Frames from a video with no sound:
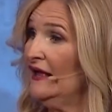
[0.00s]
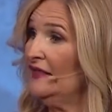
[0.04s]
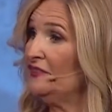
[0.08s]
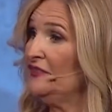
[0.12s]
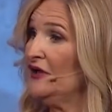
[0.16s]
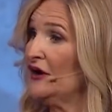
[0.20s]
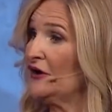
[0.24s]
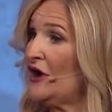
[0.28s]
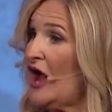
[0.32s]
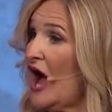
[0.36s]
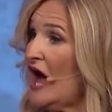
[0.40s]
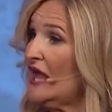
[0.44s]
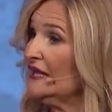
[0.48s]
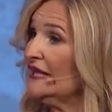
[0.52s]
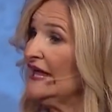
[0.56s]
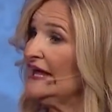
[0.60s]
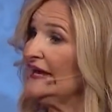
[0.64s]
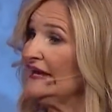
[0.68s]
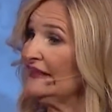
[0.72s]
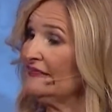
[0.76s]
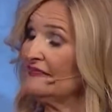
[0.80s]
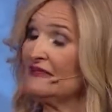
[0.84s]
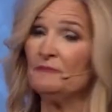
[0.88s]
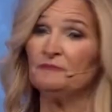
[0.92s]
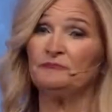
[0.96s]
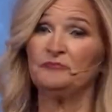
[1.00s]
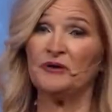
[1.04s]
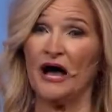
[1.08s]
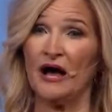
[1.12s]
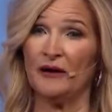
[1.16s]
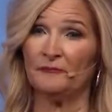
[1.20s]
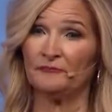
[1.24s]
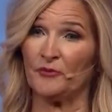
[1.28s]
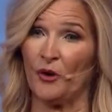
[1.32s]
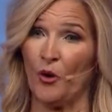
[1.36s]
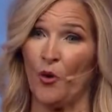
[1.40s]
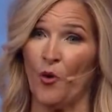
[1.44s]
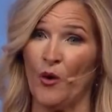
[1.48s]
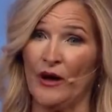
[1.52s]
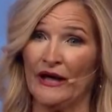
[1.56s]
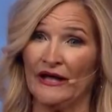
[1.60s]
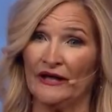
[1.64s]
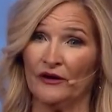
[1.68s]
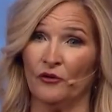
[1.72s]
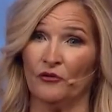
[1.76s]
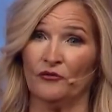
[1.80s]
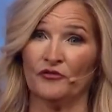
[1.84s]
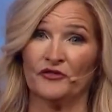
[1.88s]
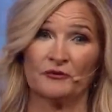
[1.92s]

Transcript: They're not letting them pump oil.